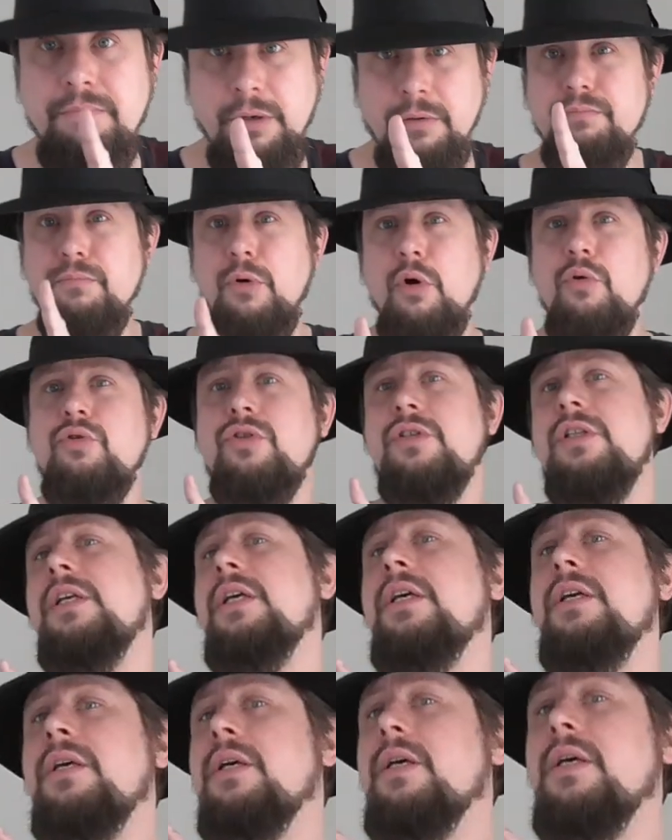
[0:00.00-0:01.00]
but
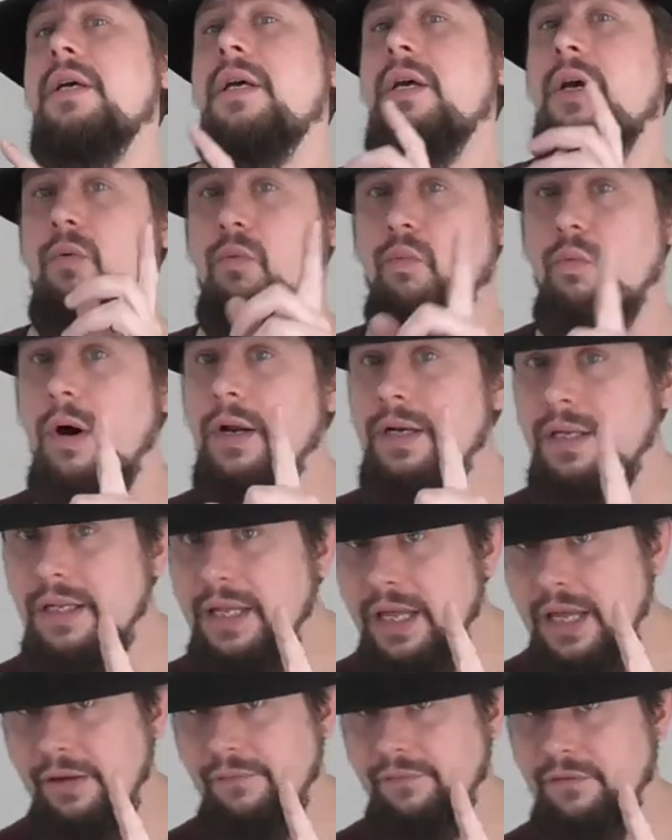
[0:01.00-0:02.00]
mostly one
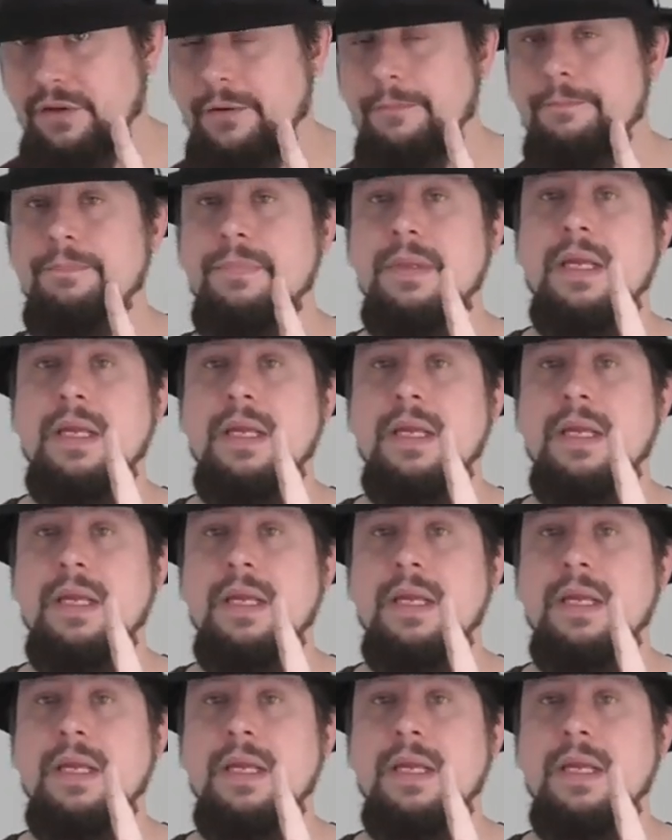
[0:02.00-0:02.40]
left